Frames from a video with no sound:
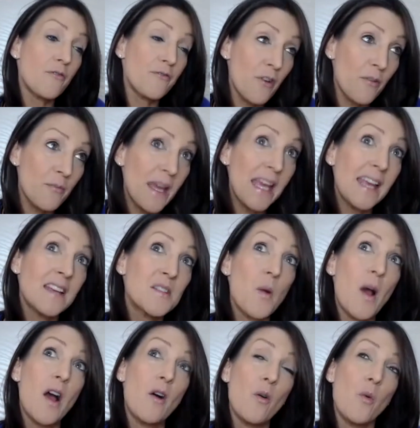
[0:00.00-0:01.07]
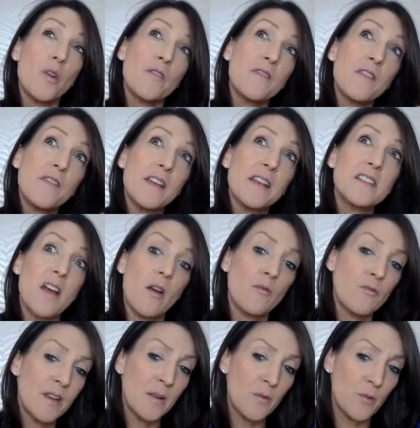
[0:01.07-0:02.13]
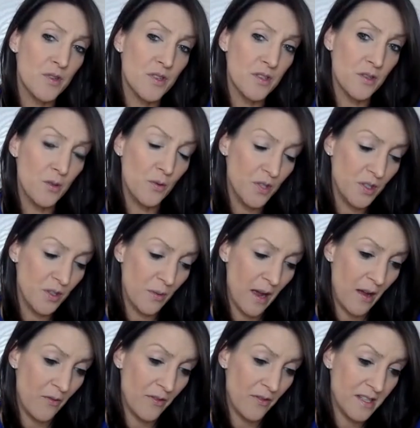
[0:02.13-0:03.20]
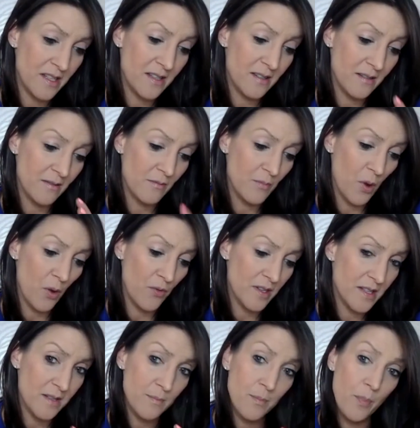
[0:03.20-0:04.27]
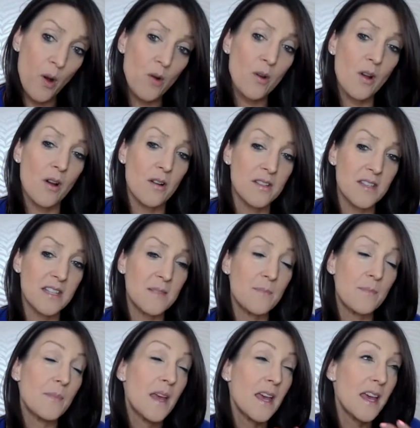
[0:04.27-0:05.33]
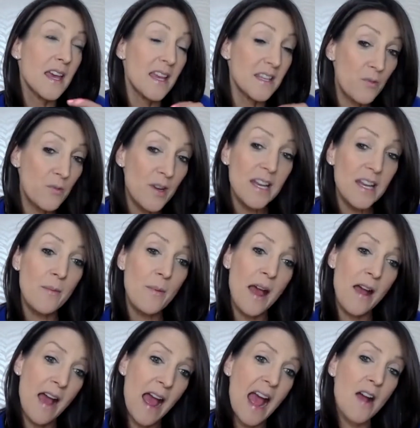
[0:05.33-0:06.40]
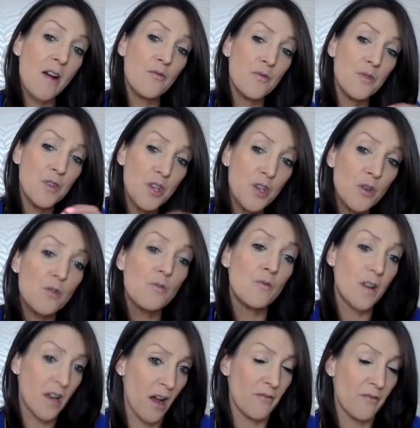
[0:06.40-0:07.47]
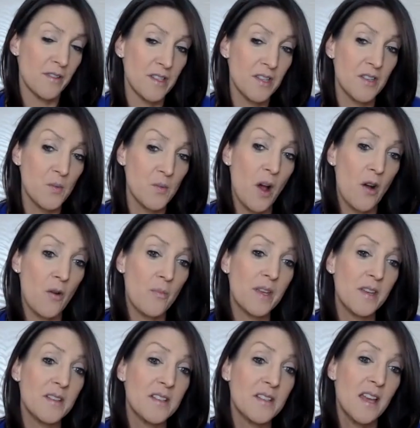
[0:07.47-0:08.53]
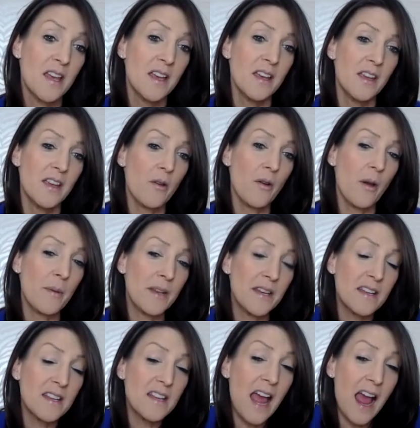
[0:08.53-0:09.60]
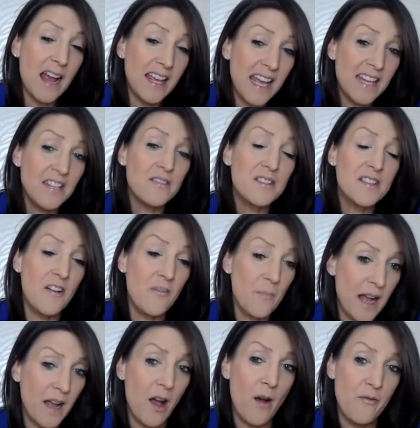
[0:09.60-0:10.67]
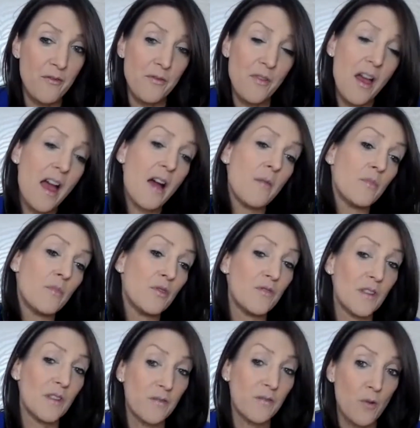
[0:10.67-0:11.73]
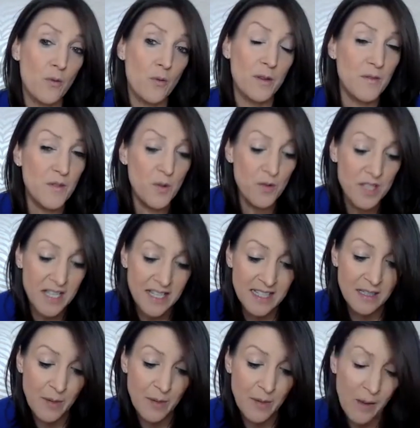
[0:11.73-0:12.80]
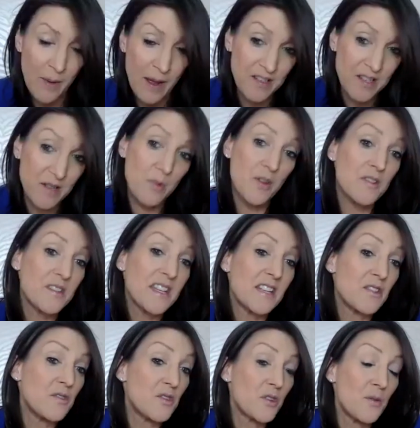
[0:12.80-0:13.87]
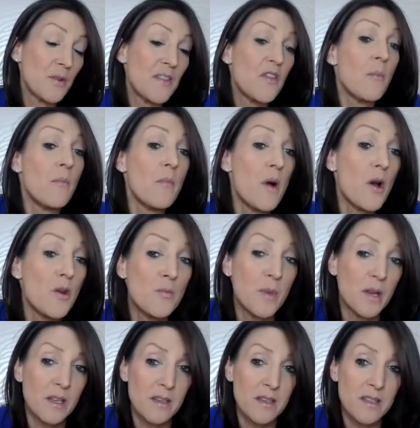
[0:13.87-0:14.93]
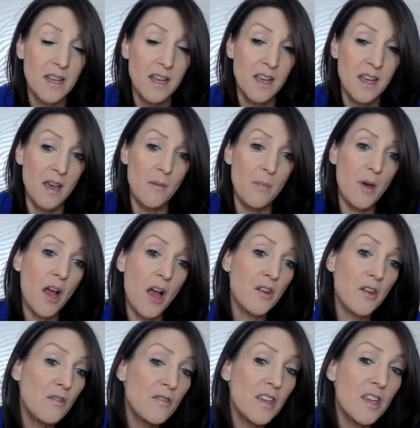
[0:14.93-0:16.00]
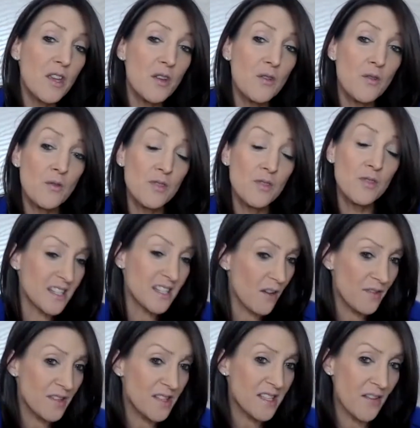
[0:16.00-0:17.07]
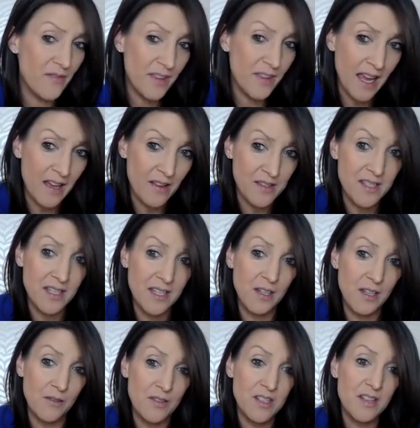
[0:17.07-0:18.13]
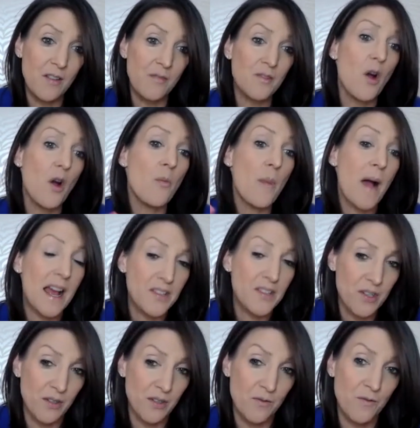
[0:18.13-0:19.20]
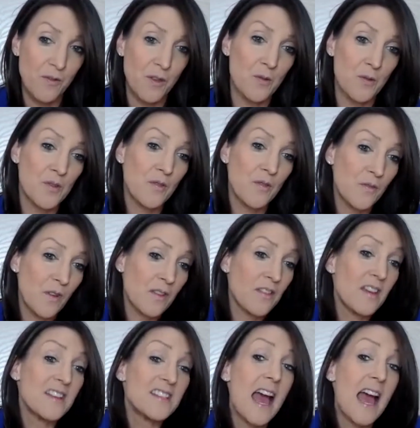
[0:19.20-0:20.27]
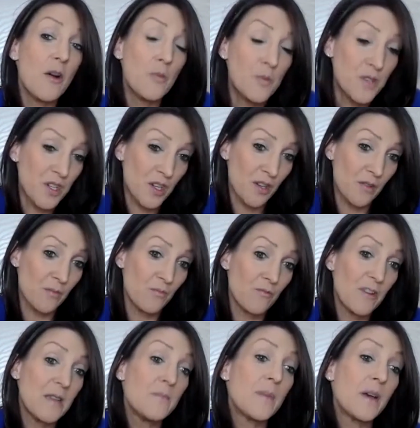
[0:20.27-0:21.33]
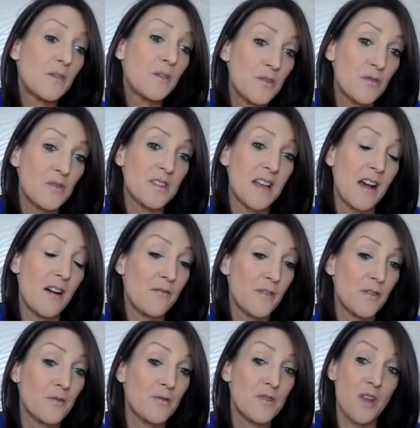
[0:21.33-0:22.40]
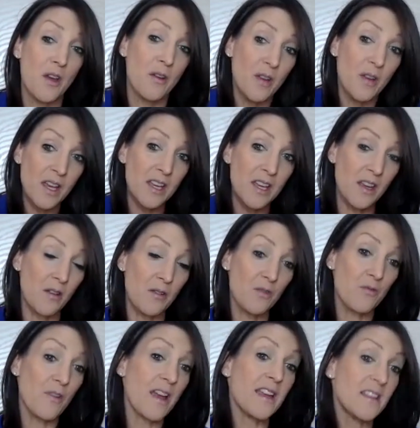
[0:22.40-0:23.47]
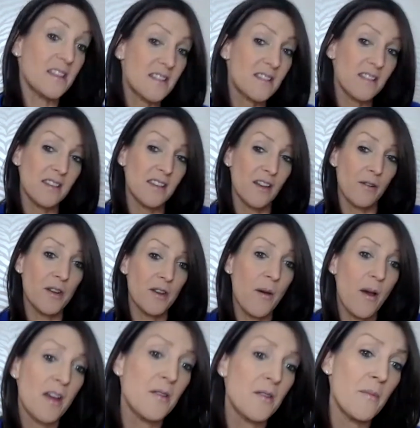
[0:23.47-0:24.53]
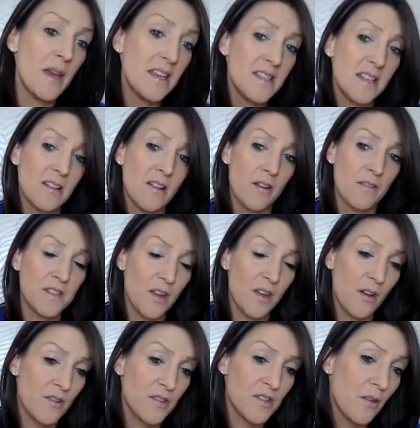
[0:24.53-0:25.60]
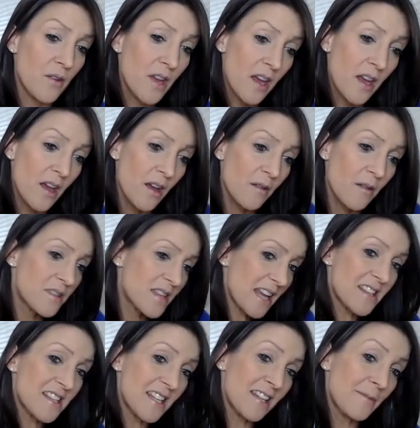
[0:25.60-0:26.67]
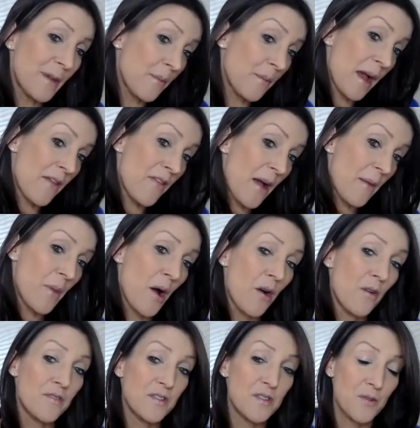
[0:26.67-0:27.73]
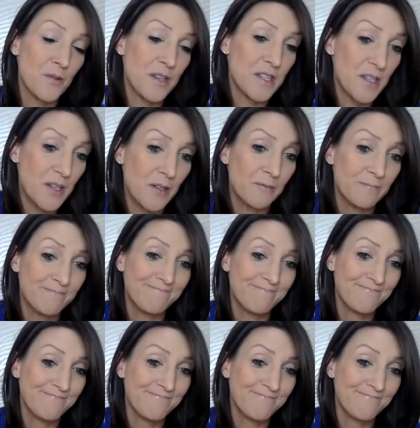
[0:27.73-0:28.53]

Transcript: for me as well, one of the things that I really wanted to talk to you about on this podcast is really about how you recovered as well. Because, you know, I mean, getting yourself back up from there and moving forward. We've talked a little bit about some of those things you do in the moment. But I know that you discovered something else, didn't you? You discovered a whole passion for that has helped you rebuild yourself and also, you know, create, you know, an amazing lifestyle. So tell us a little bit about that part of the story too.